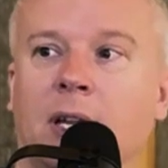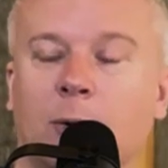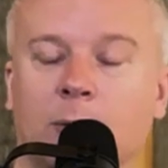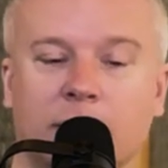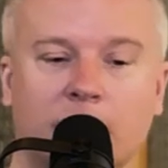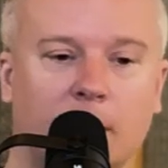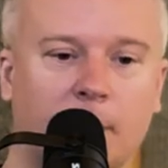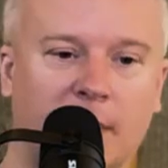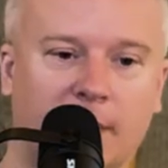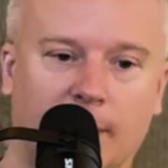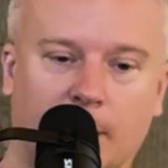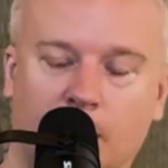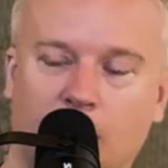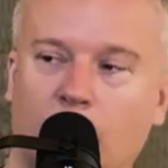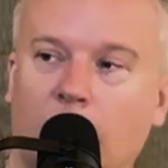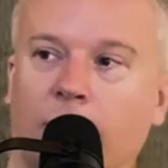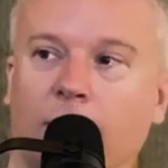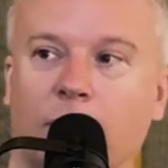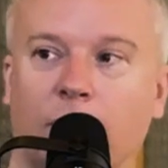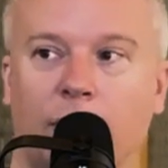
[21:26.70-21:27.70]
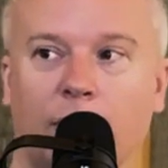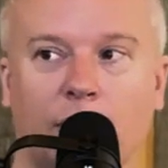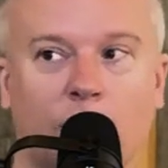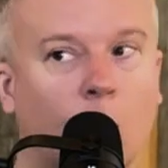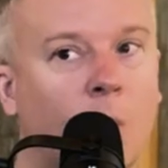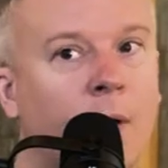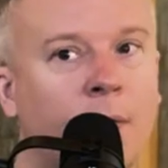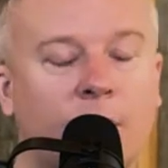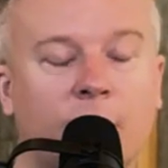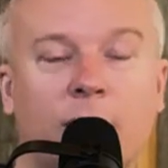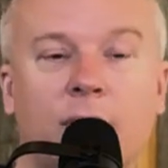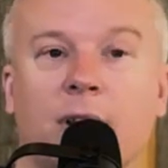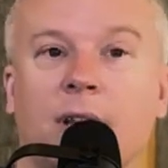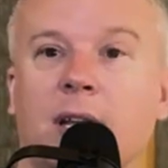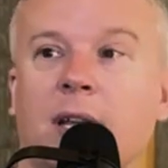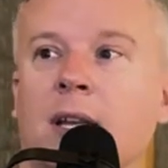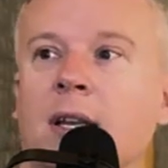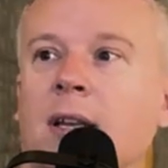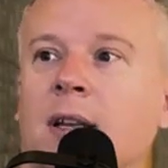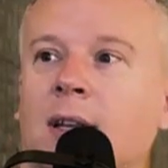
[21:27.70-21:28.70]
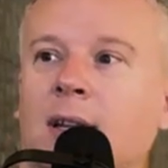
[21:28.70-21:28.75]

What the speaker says: It was going to be from 12:30 to 1:30.